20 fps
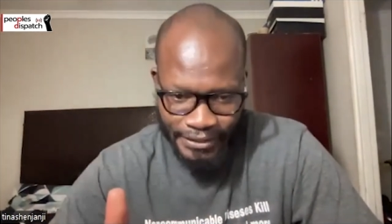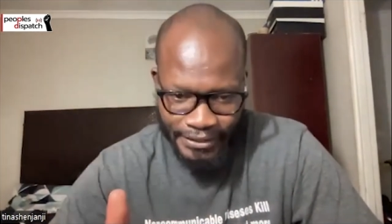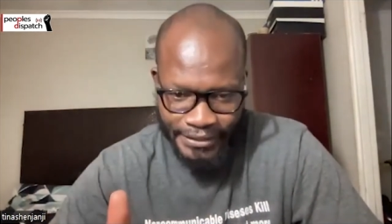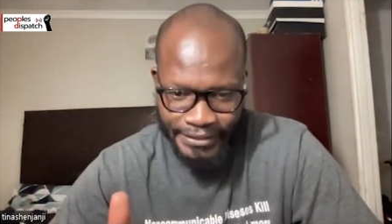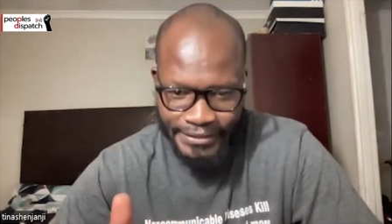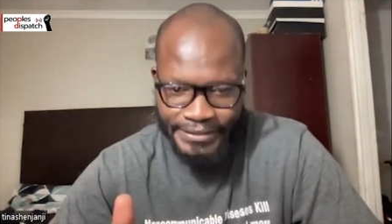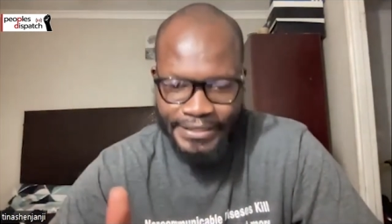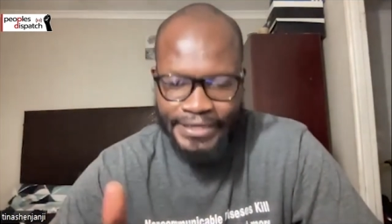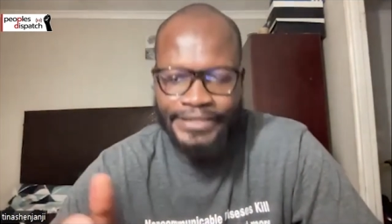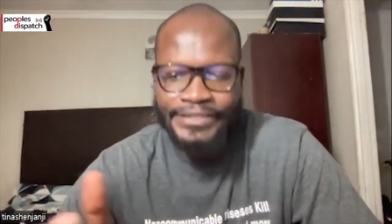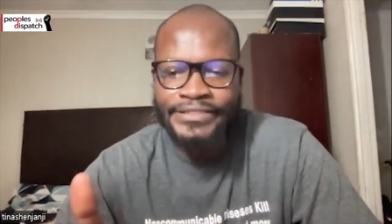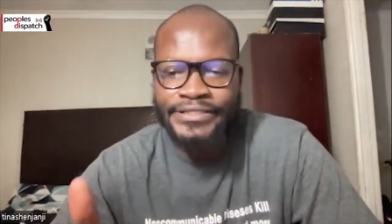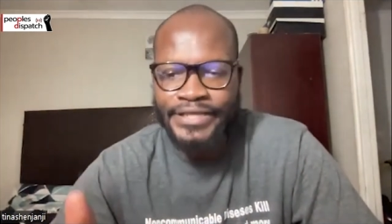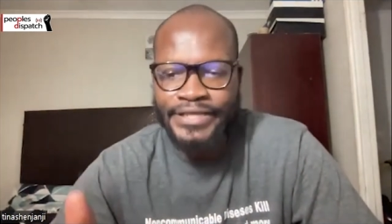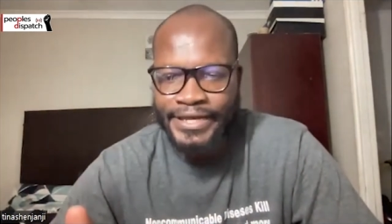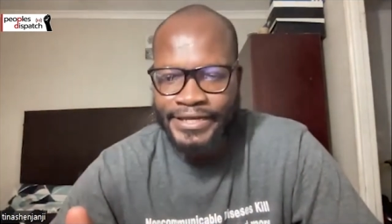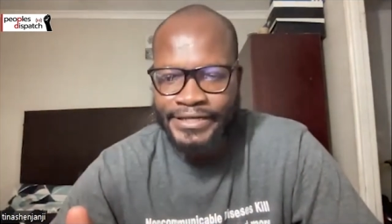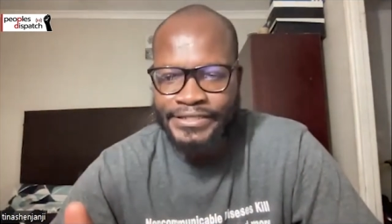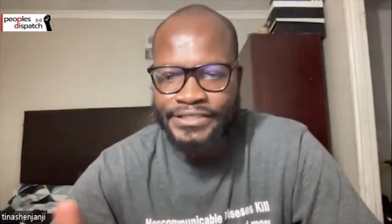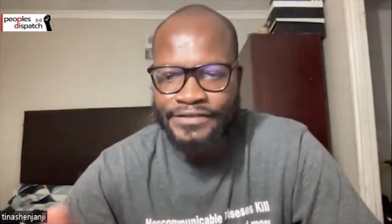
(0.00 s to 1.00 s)
research
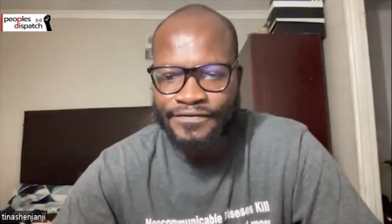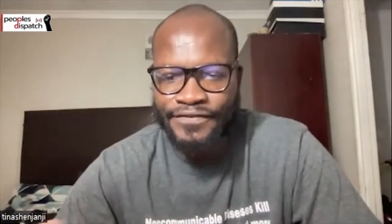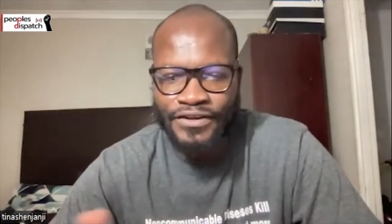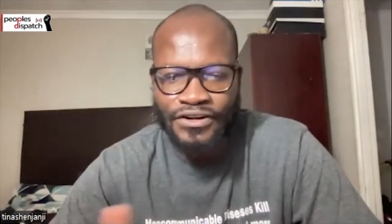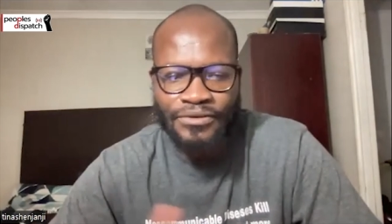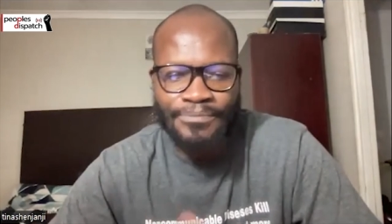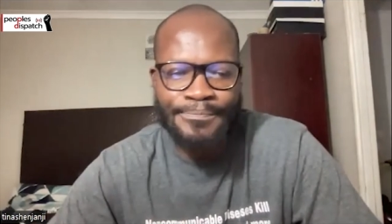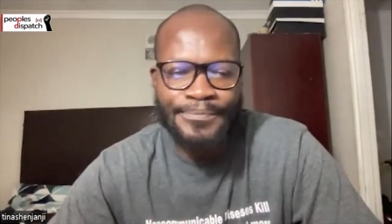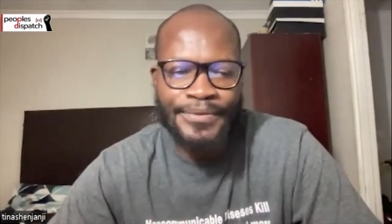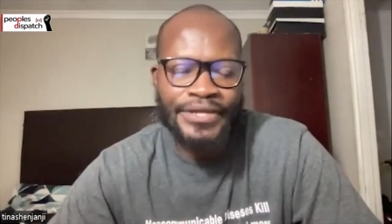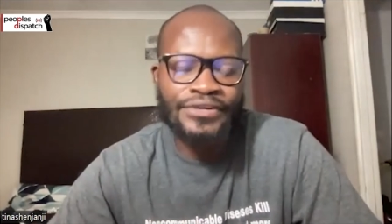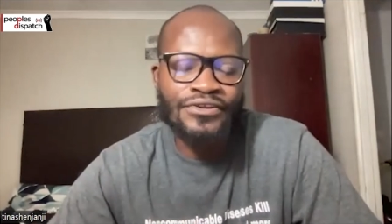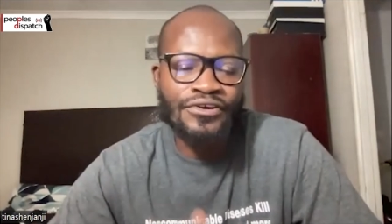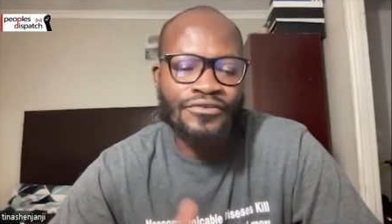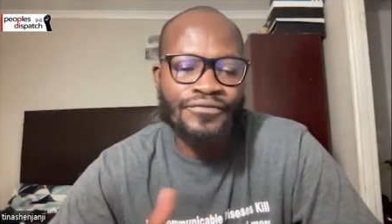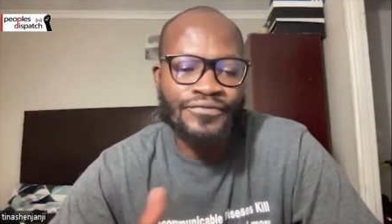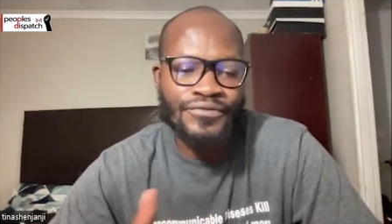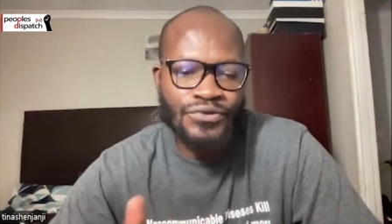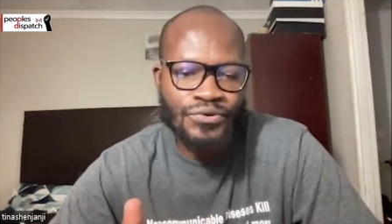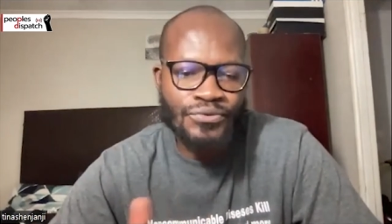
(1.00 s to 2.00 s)
and development
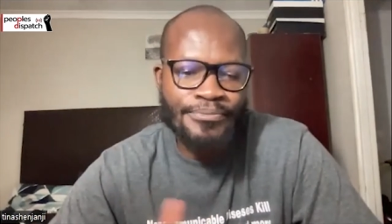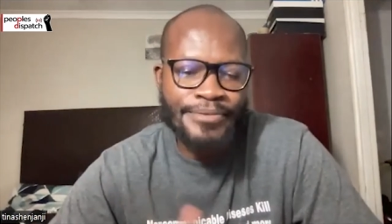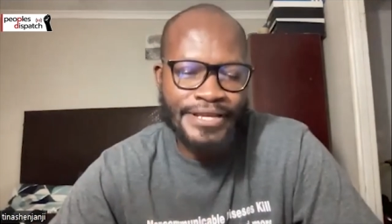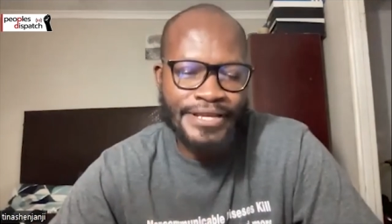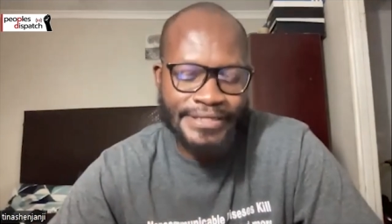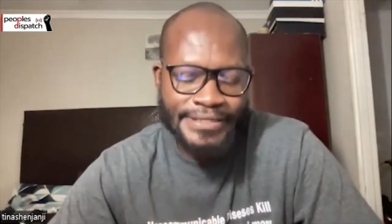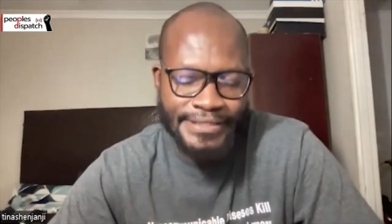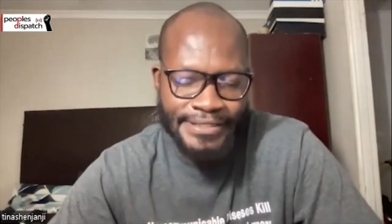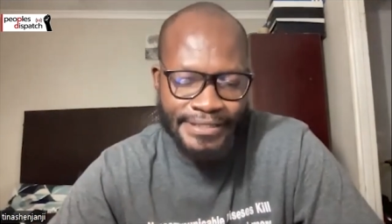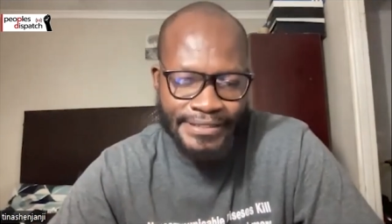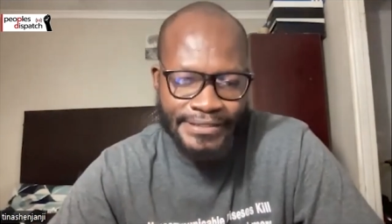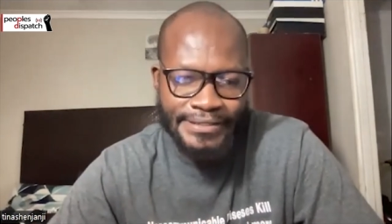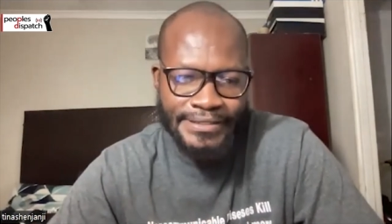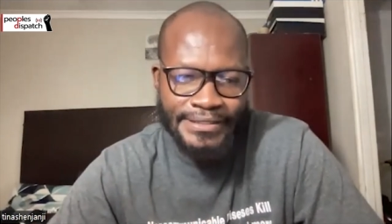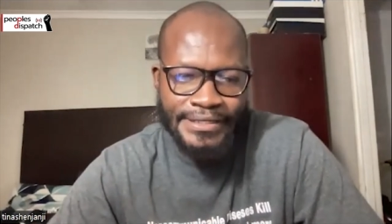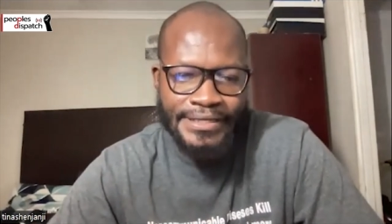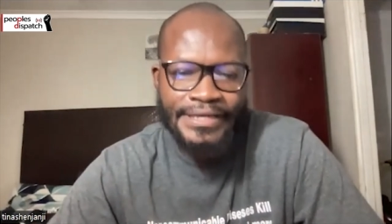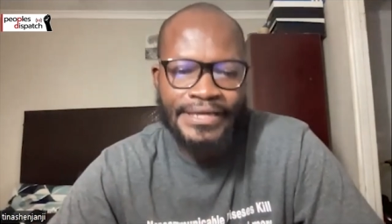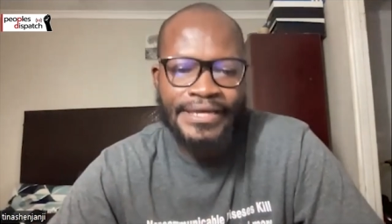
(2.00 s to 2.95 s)
of new medicines